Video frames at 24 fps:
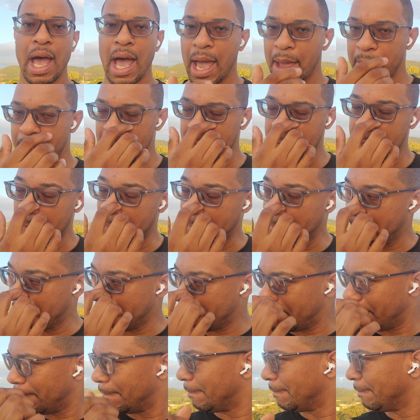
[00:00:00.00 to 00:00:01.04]
I mean,
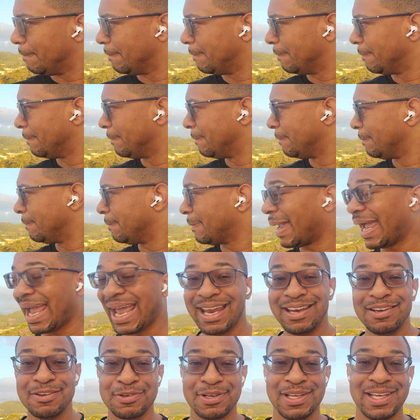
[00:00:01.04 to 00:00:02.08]

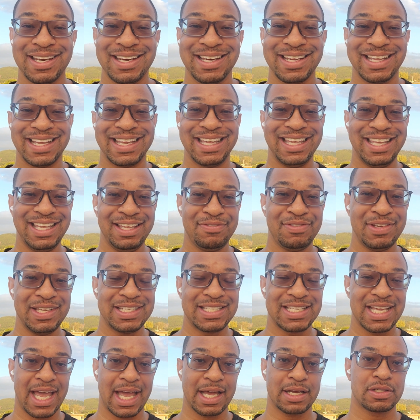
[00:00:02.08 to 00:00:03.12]
and you're getting an EV
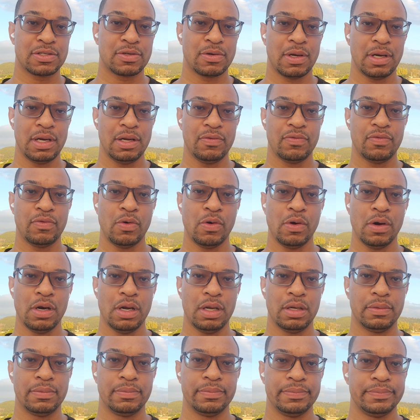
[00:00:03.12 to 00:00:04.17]
tax credit for
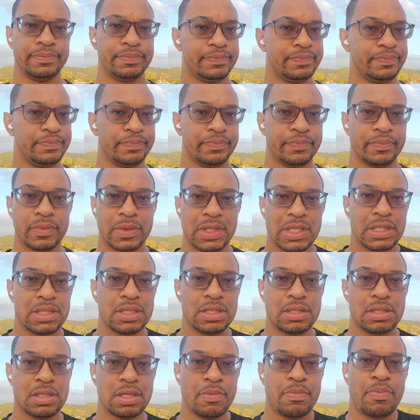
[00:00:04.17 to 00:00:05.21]
it? This
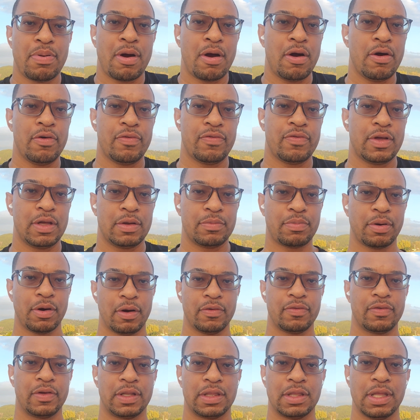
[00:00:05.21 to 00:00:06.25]
is the
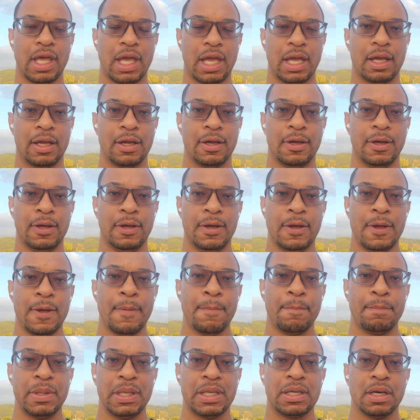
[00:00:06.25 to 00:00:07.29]
perfect thing,
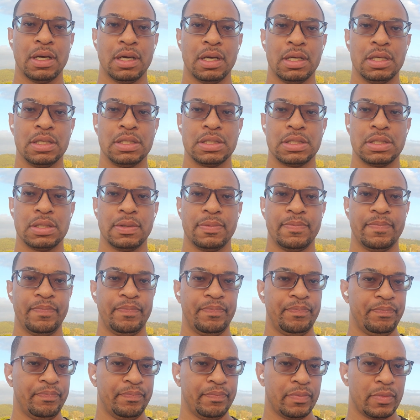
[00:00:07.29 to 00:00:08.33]
because
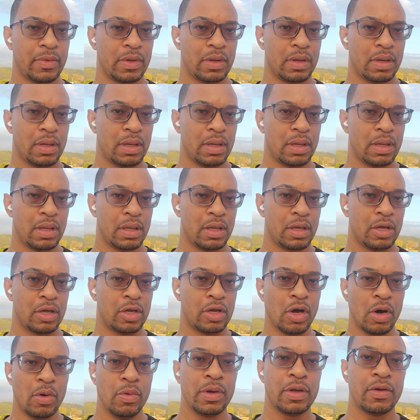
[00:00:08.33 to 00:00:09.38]

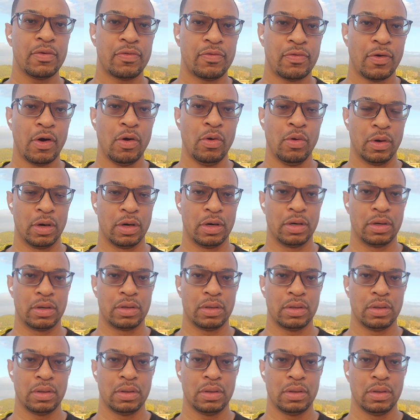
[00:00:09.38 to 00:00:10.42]
going
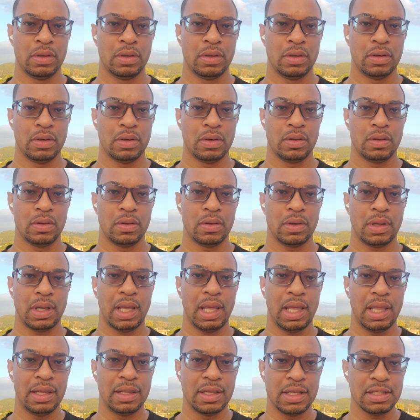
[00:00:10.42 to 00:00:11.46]
forward
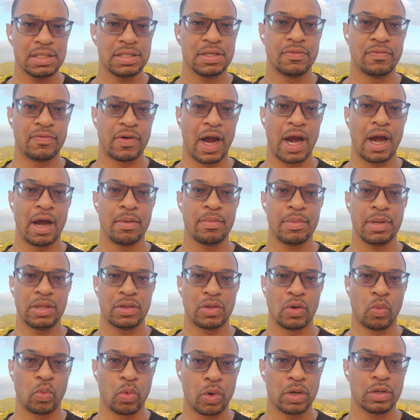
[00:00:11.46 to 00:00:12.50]
in this environment,
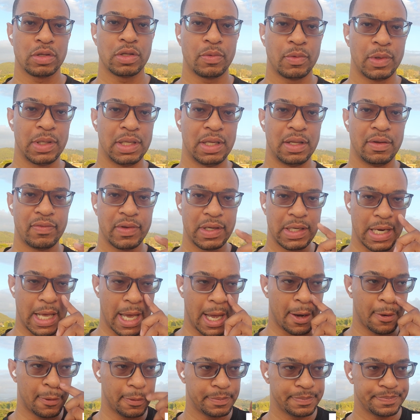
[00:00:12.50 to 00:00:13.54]
the world that we live in
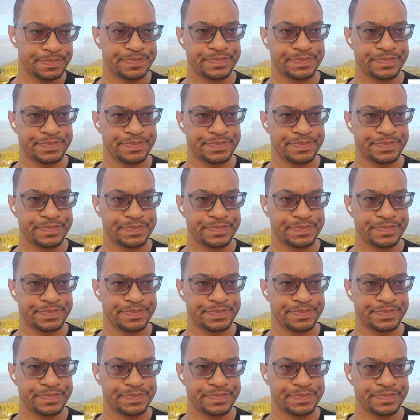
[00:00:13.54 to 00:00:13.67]
now,